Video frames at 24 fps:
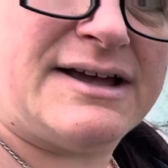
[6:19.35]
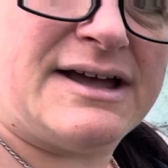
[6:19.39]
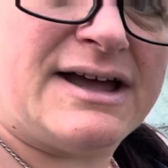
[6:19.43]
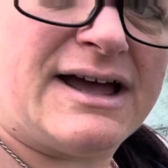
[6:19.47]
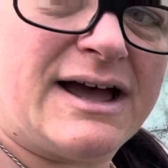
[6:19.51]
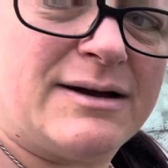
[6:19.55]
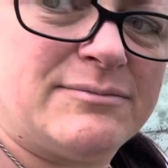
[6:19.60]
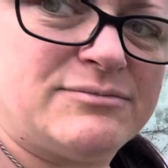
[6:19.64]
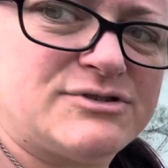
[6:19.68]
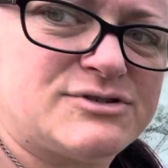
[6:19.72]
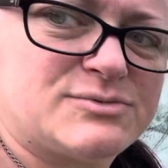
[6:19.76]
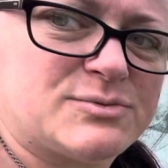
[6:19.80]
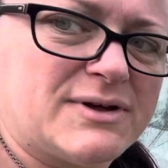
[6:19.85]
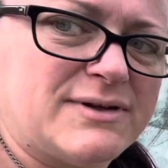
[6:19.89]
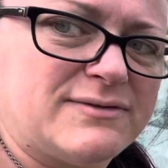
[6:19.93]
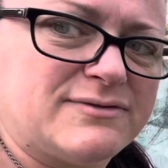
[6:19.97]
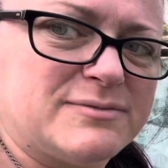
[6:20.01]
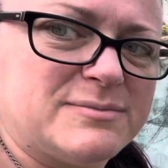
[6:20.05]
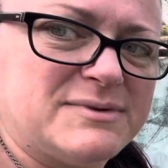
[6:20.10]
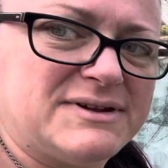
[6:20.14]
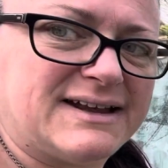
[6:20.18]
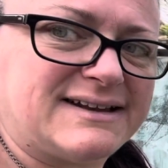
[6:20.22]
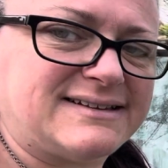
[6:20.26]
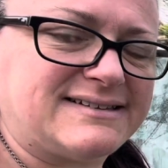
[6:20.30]
I'm just waiting for
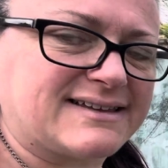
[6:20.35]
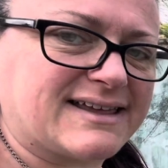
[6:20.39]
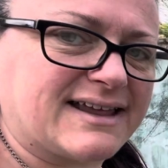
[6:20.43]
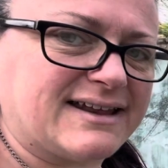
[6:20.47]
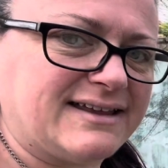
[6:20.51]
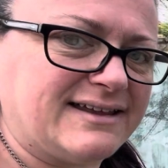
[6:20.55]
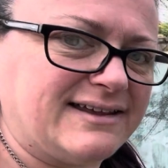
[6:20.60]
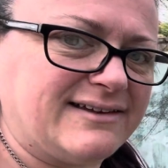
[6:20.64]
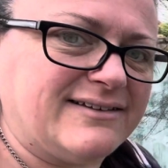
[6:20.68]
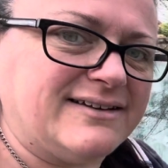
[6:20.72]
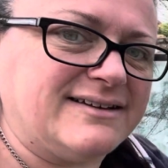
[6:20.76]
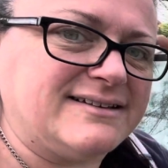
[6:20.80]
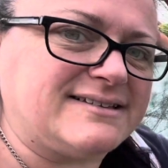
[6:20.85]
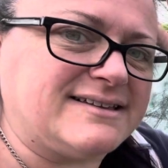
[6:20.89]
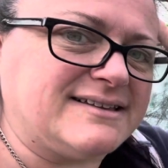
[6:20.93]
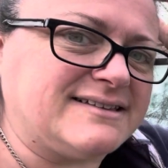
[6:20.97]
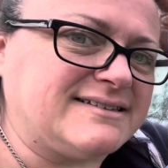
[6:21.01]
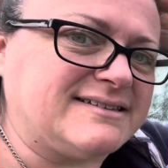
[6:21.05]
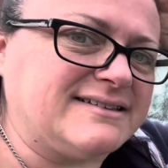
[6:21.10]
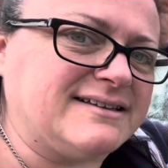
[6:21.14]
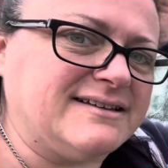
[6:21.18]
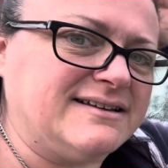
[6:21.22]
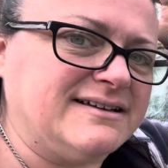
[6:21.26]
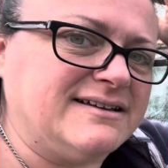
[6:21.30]
my dad to get here. It's
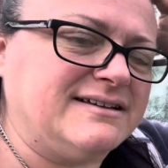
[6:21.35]
his